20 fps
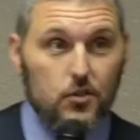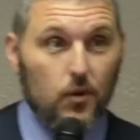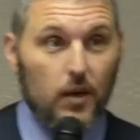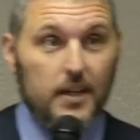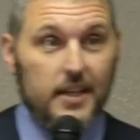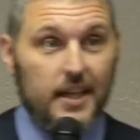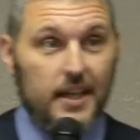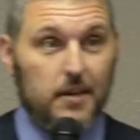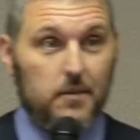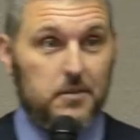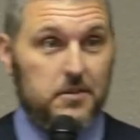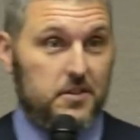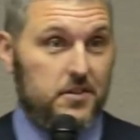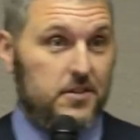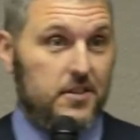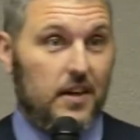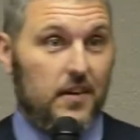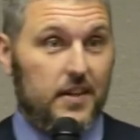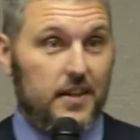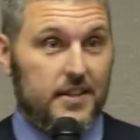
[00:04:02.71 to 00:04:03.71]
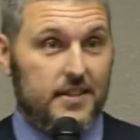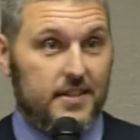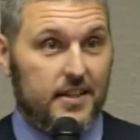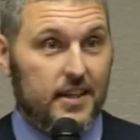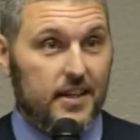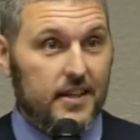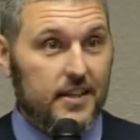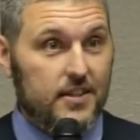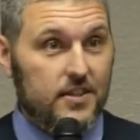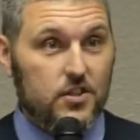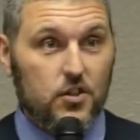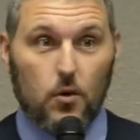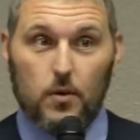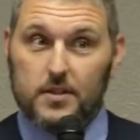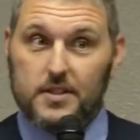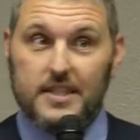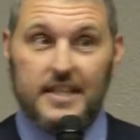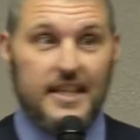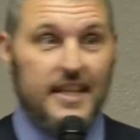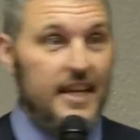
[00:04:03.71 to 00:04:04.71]
Do I think it was how they say it is? No,
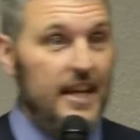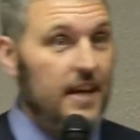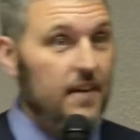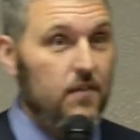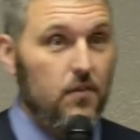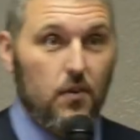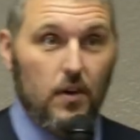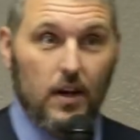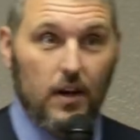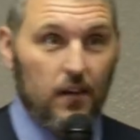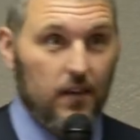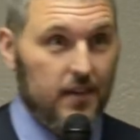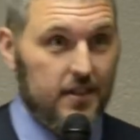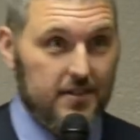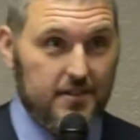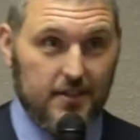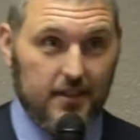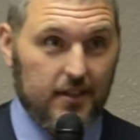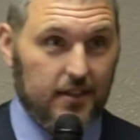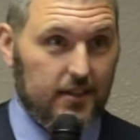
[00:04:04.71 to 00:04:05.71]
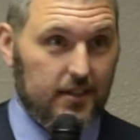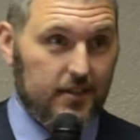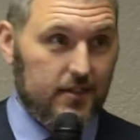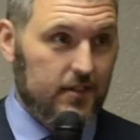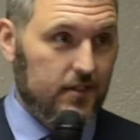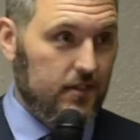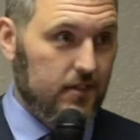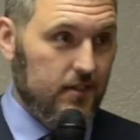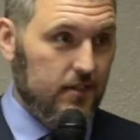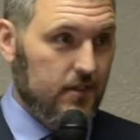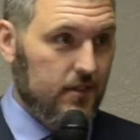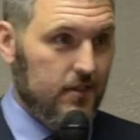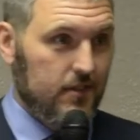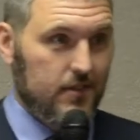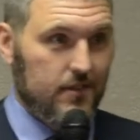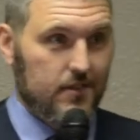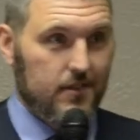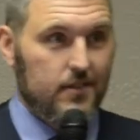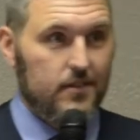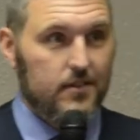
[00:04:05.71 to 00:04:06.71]
it's never how they say it is.
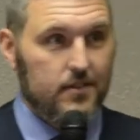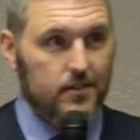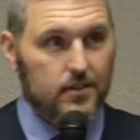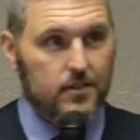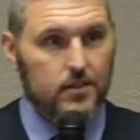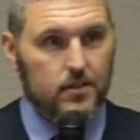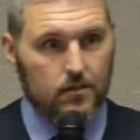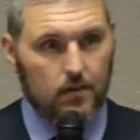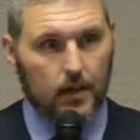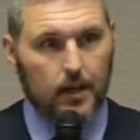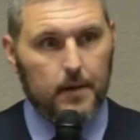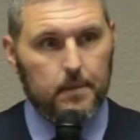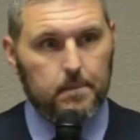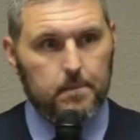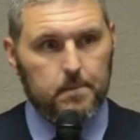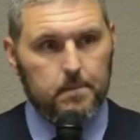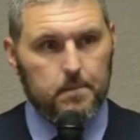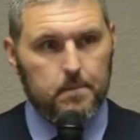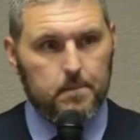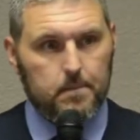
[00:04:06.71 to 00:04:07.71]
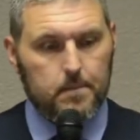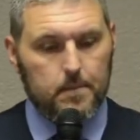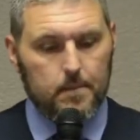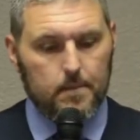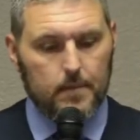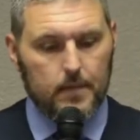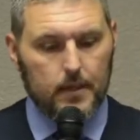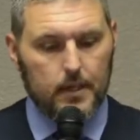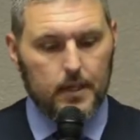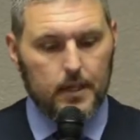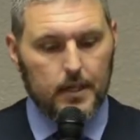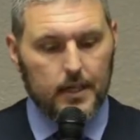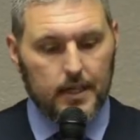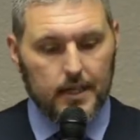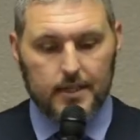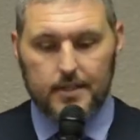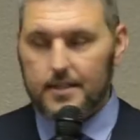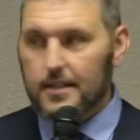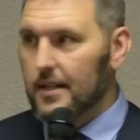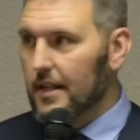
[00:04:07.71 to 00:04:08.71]
Right? It
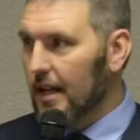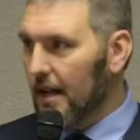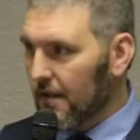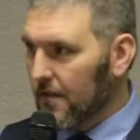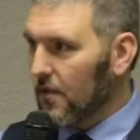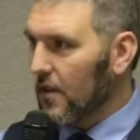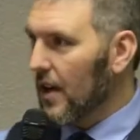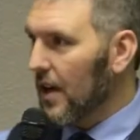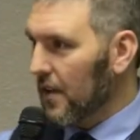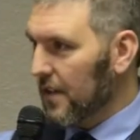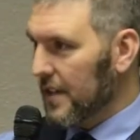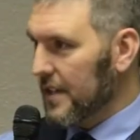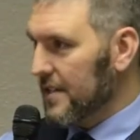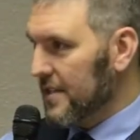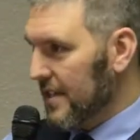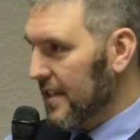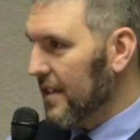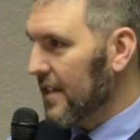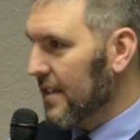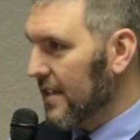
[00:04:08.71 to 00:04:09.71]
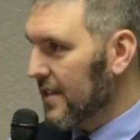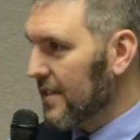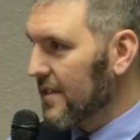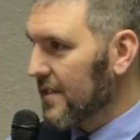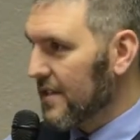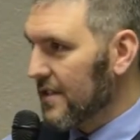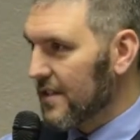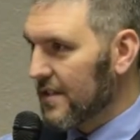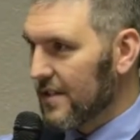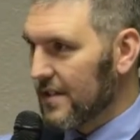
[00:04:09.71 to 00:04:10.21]
isn't ever how they say it is.